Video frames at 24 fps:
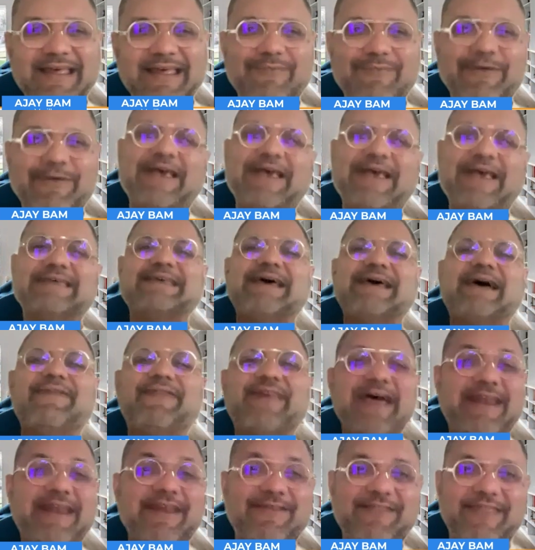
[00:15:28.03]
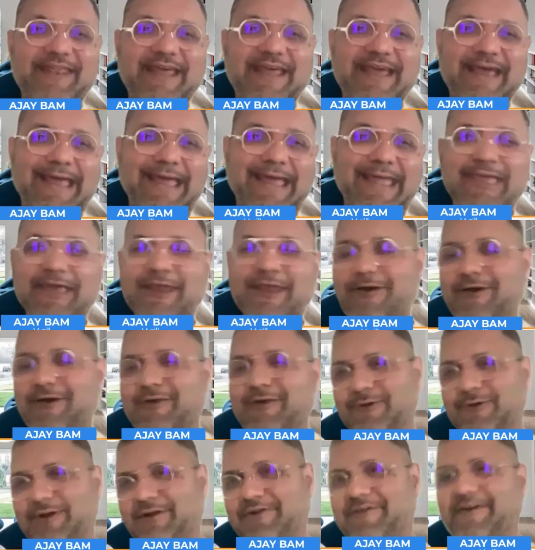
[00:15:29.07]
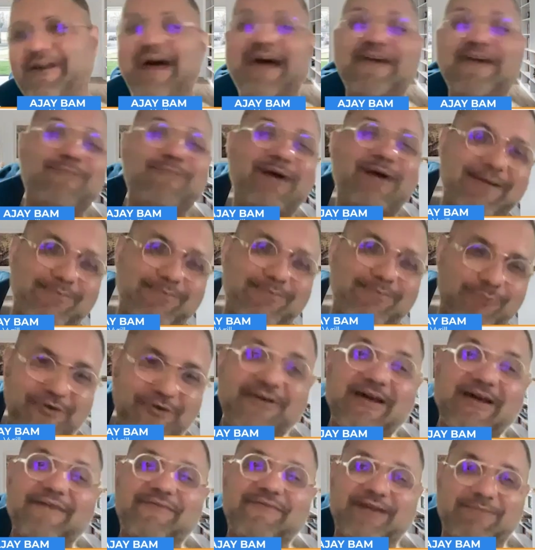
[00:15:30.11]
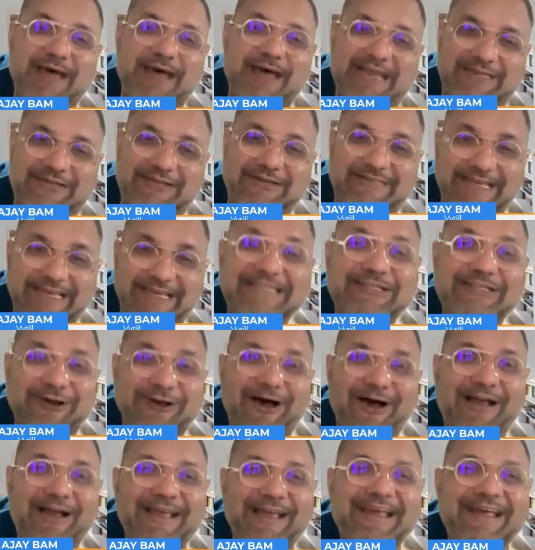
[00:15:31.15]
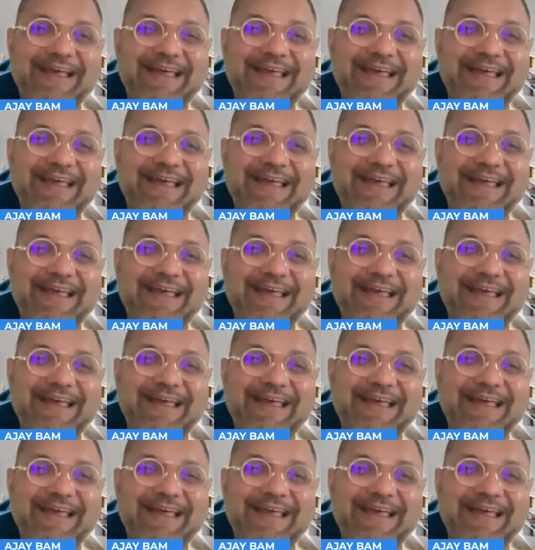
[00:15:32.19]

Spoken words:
because at the end of the day, it will drive back more traffic back to TikTok